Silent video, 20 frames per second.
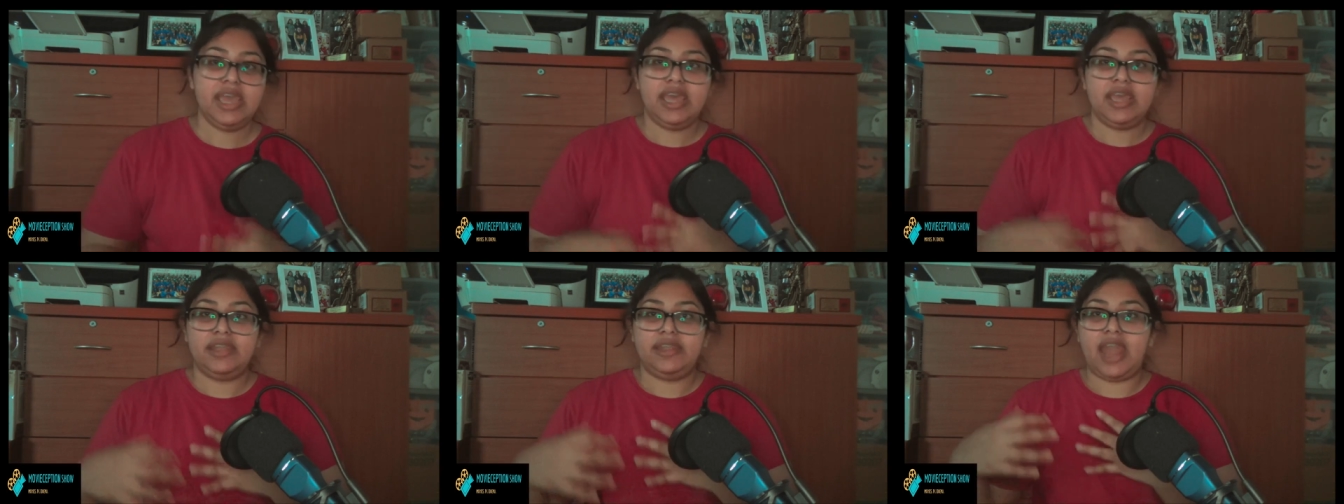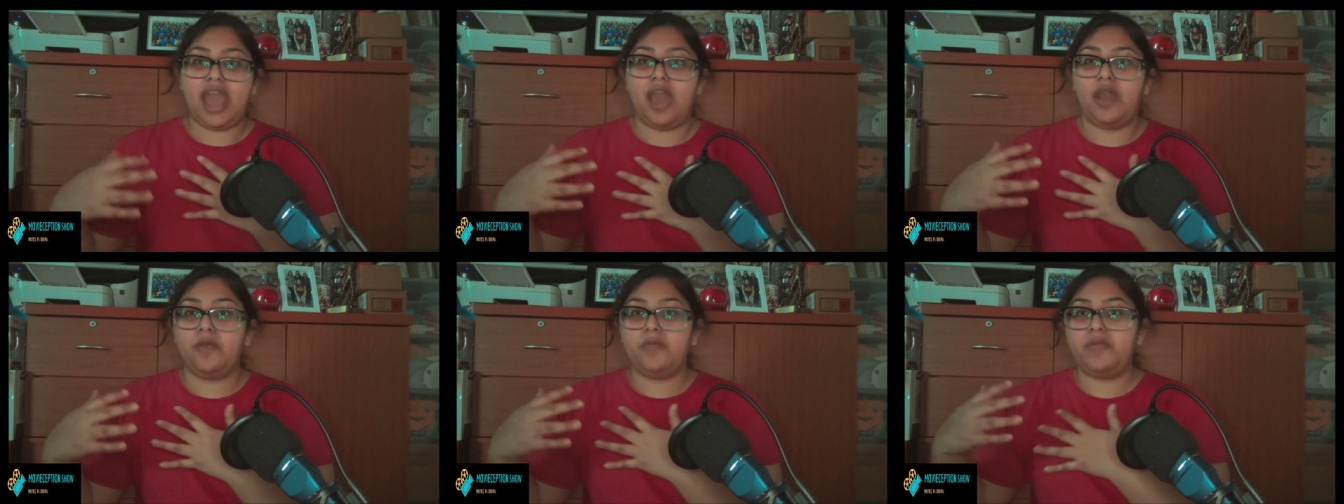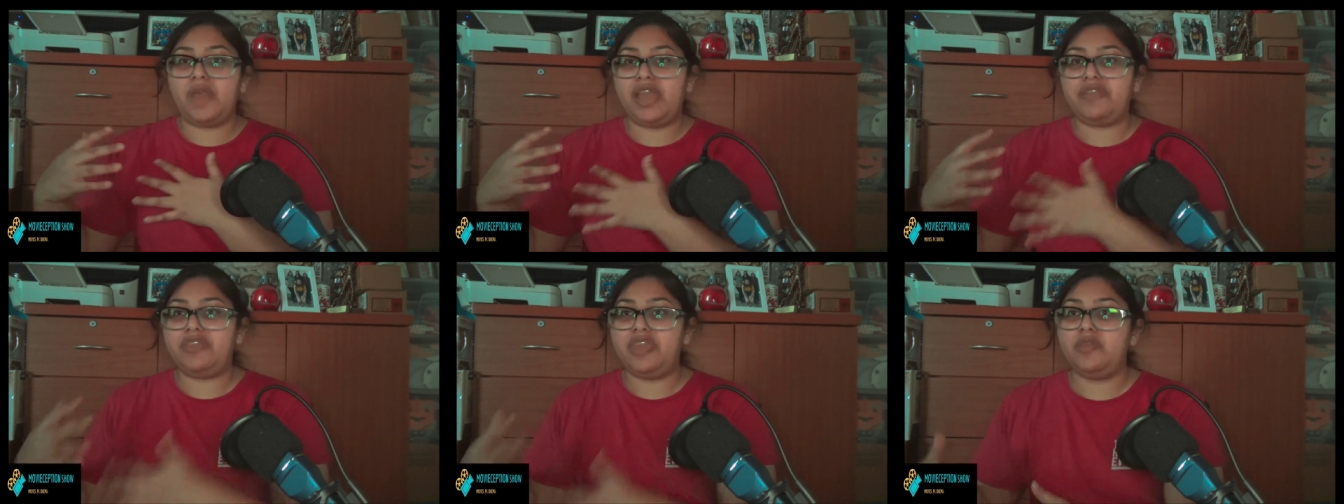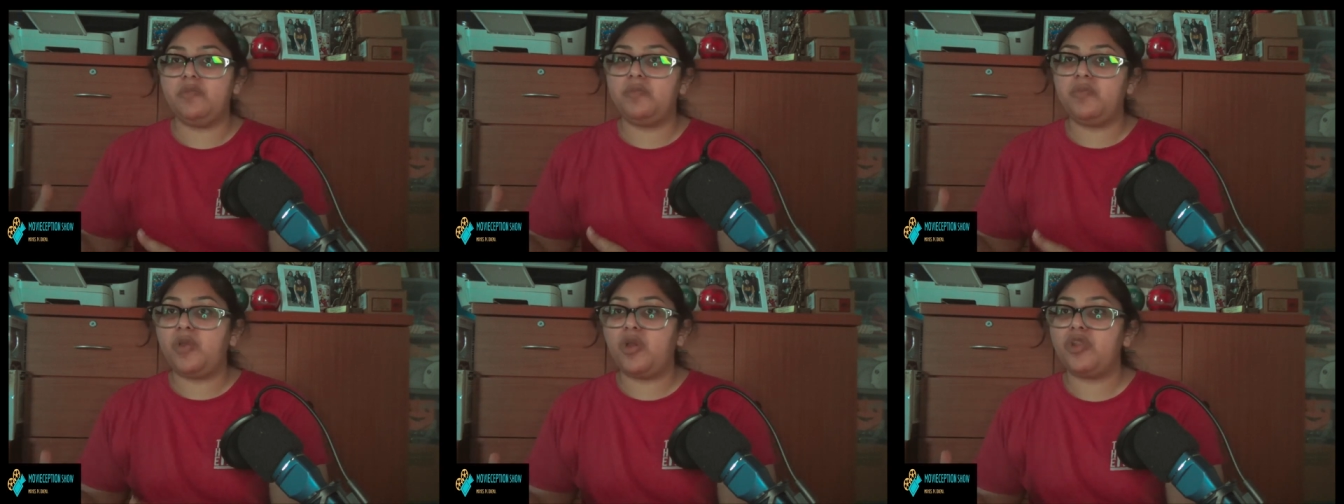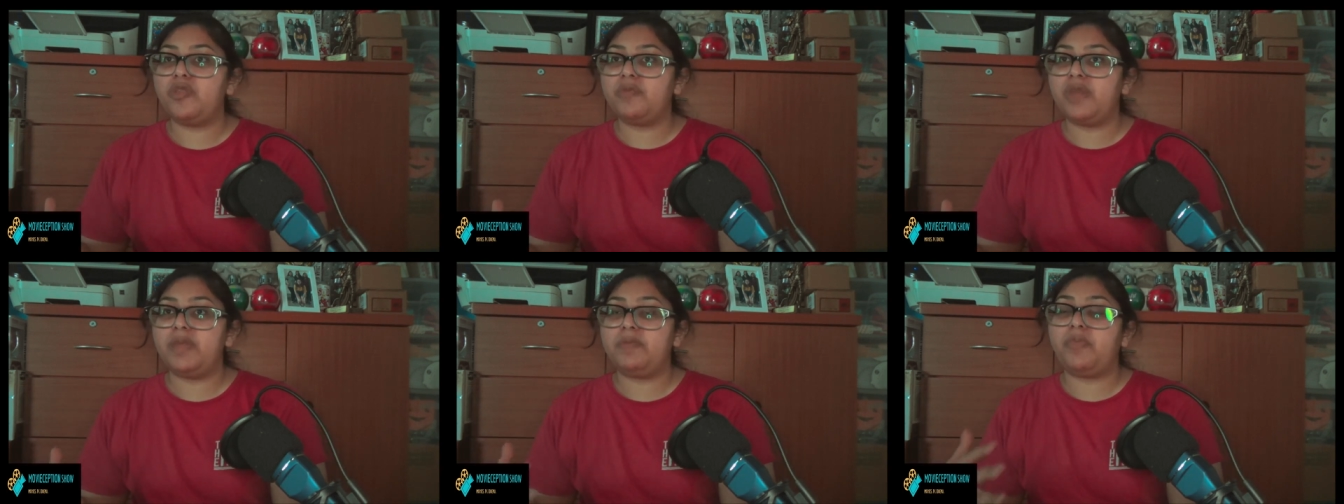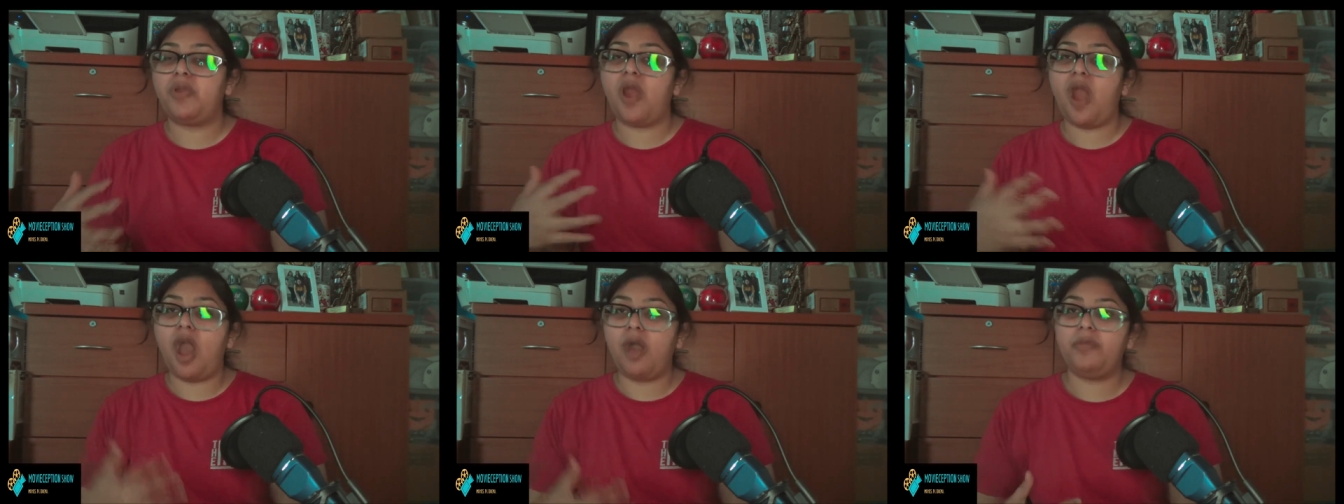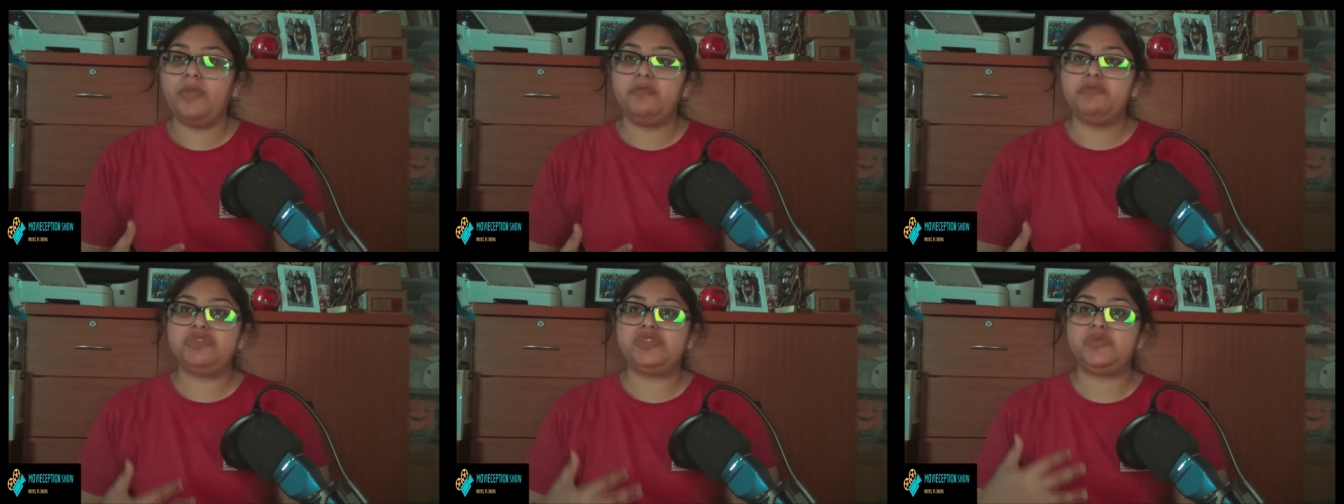Now, I think one of my
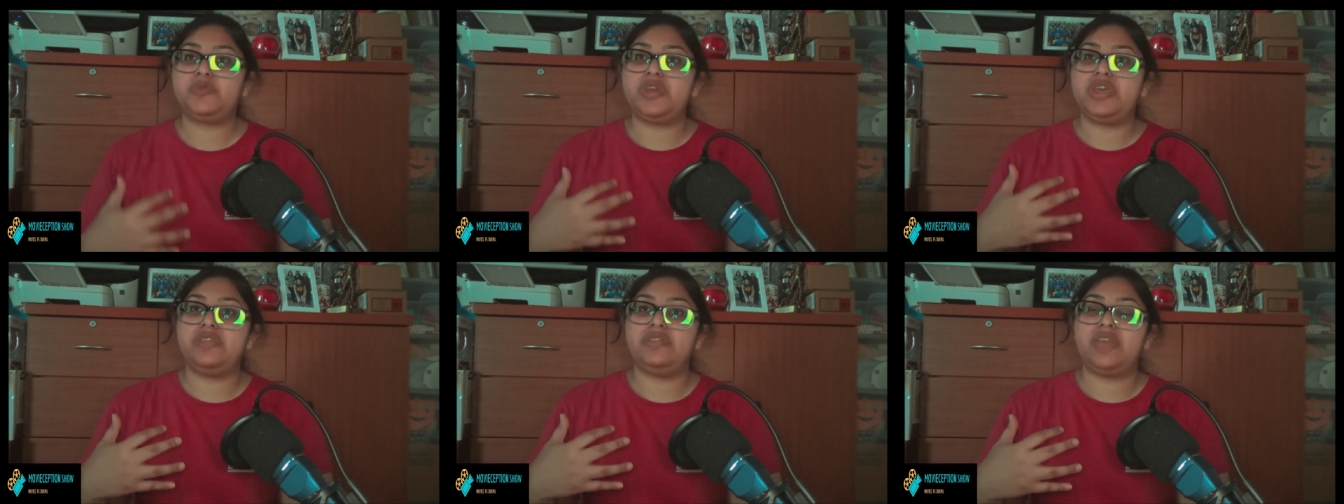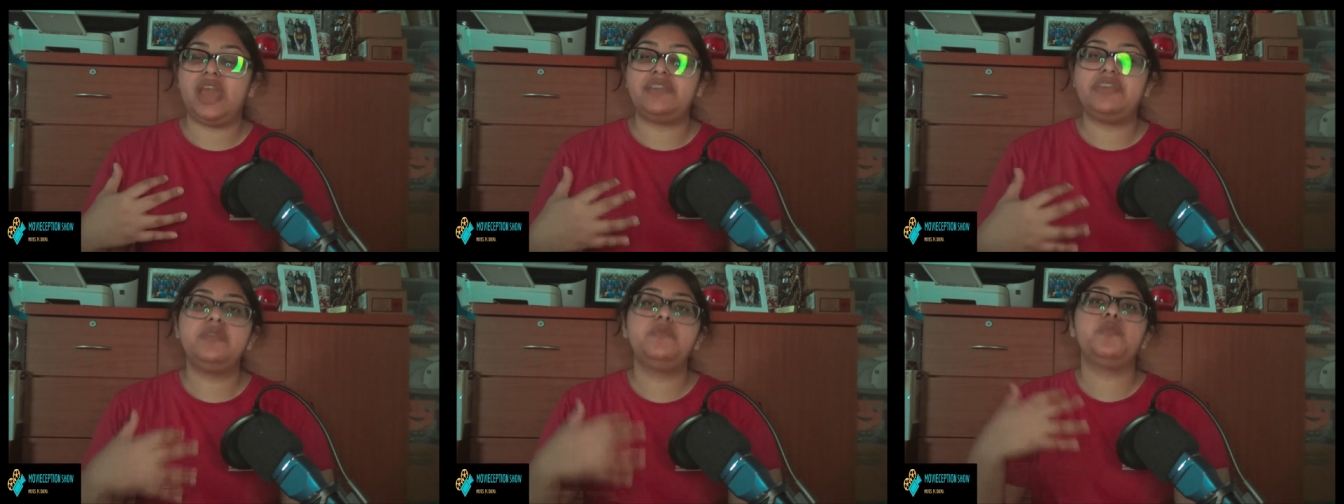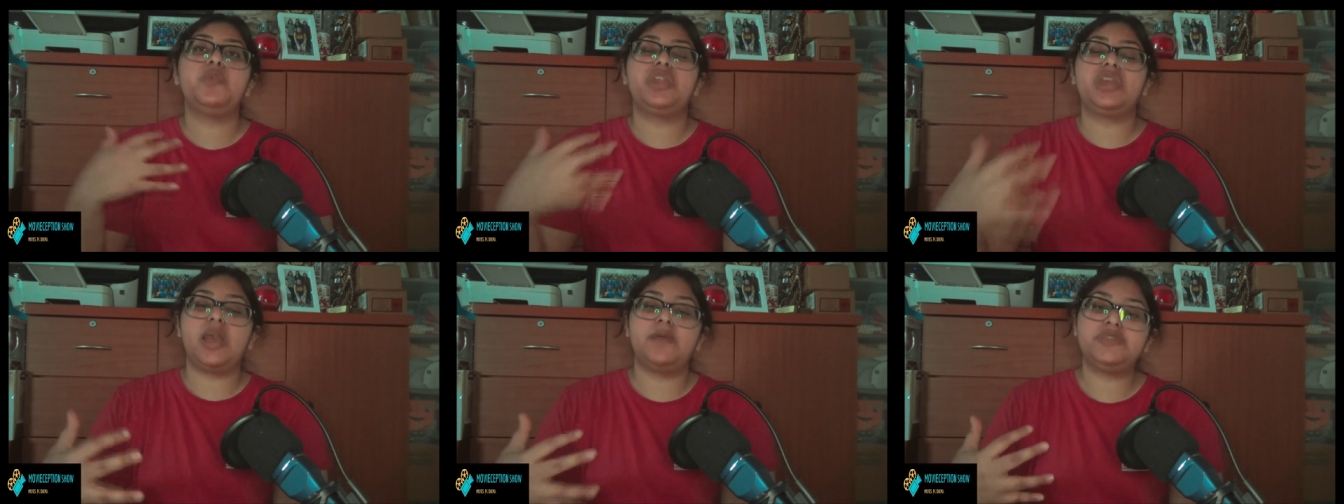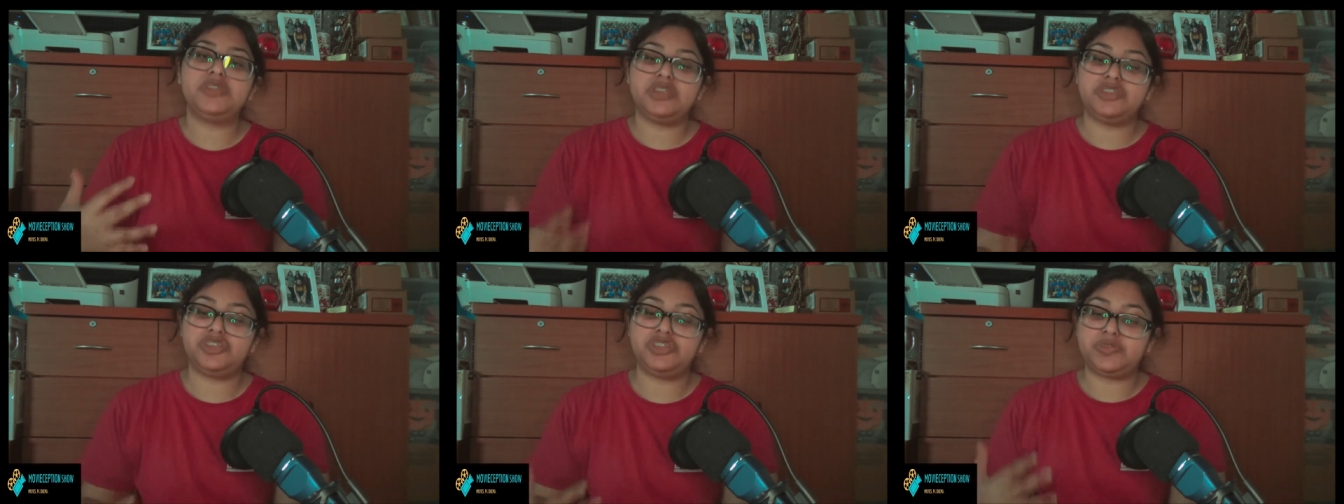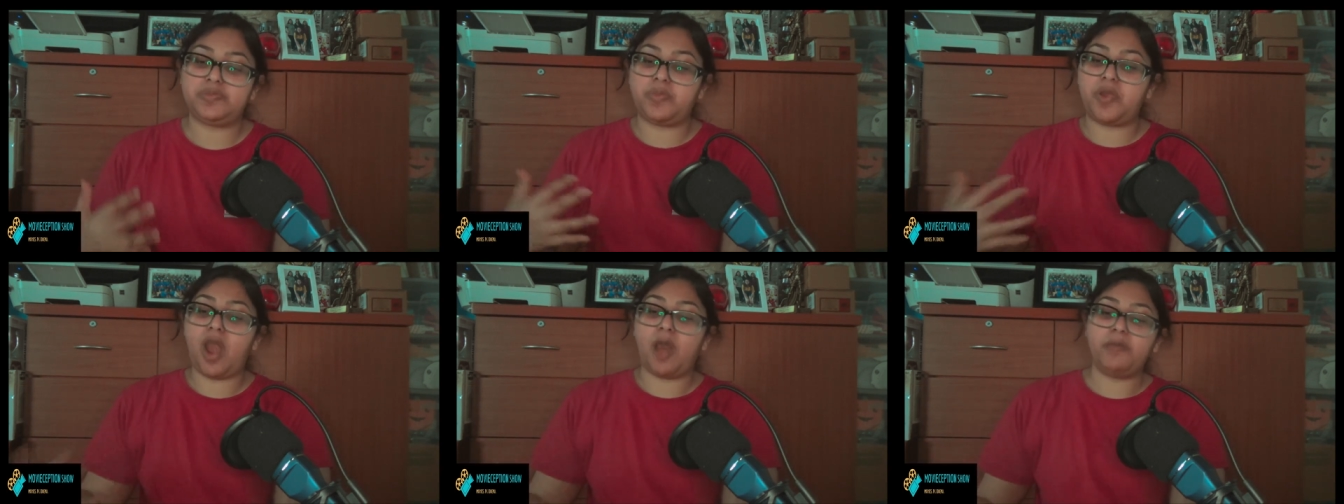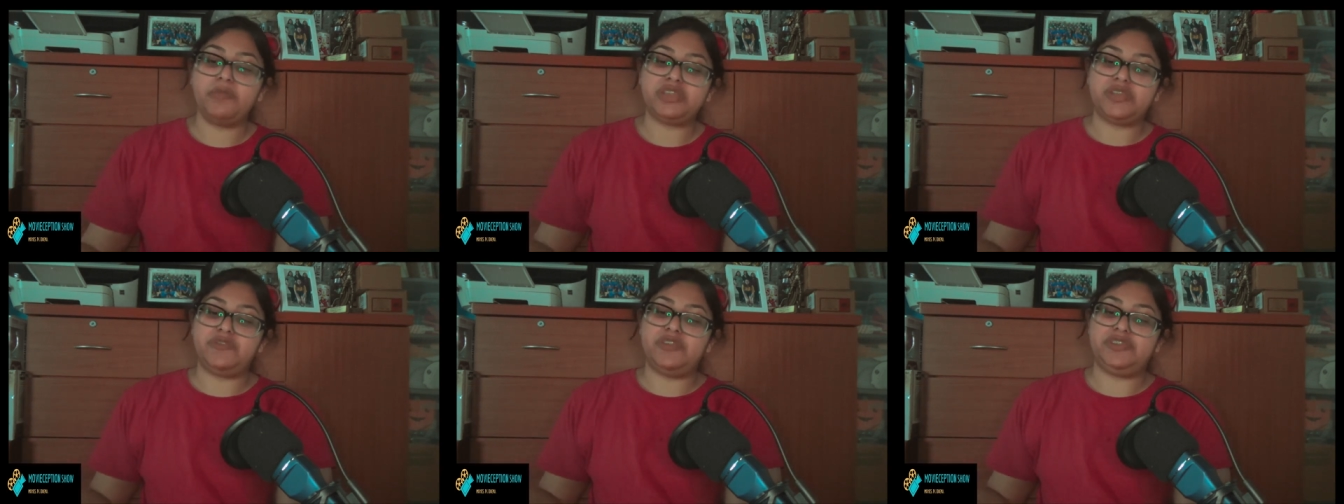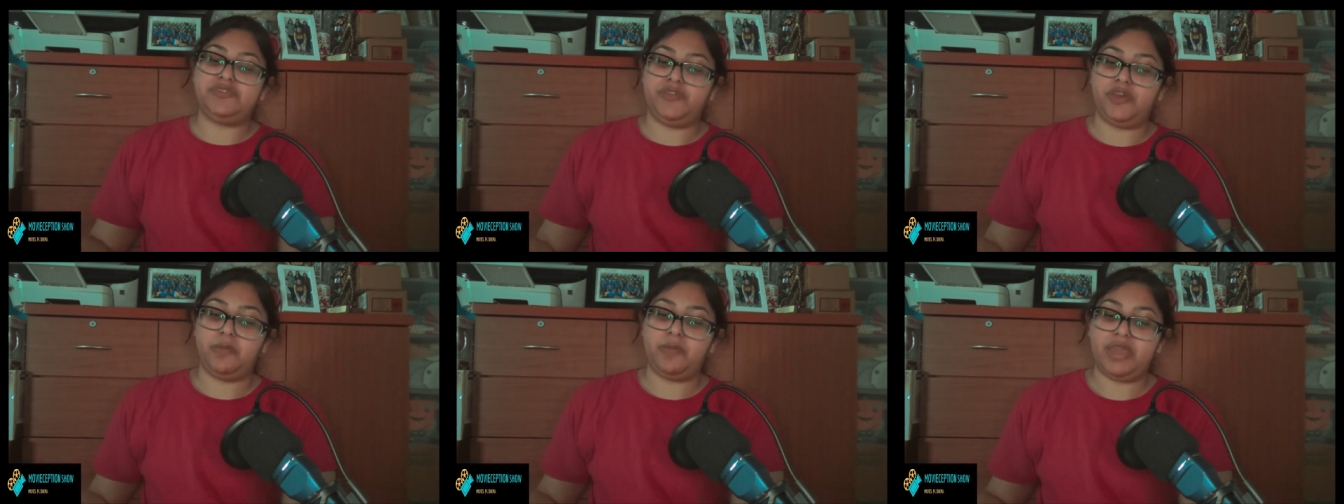problems with, I think when it comes to the problems of this
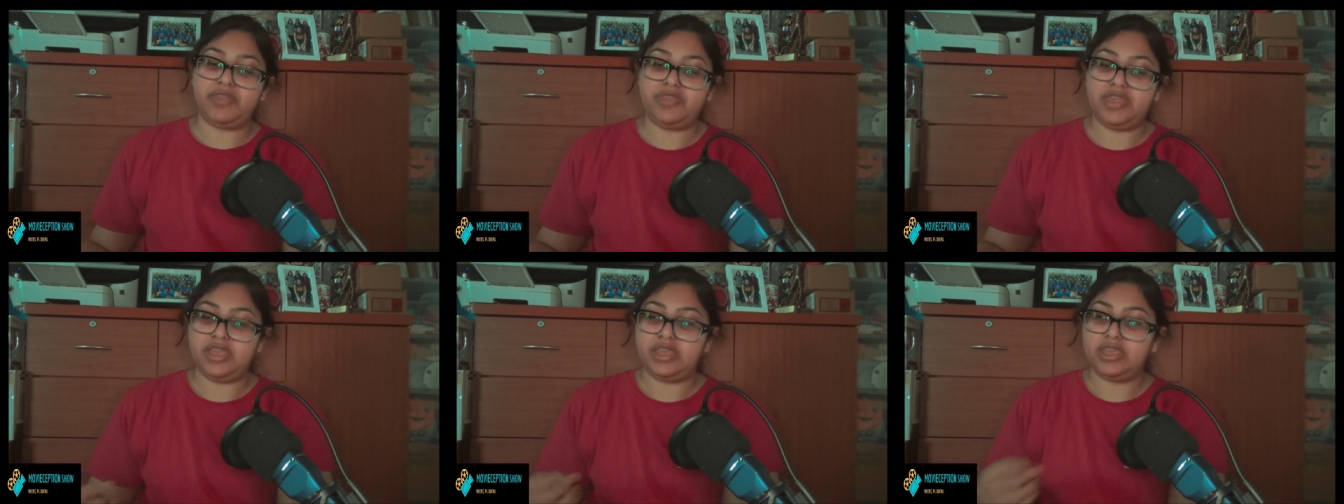film, I think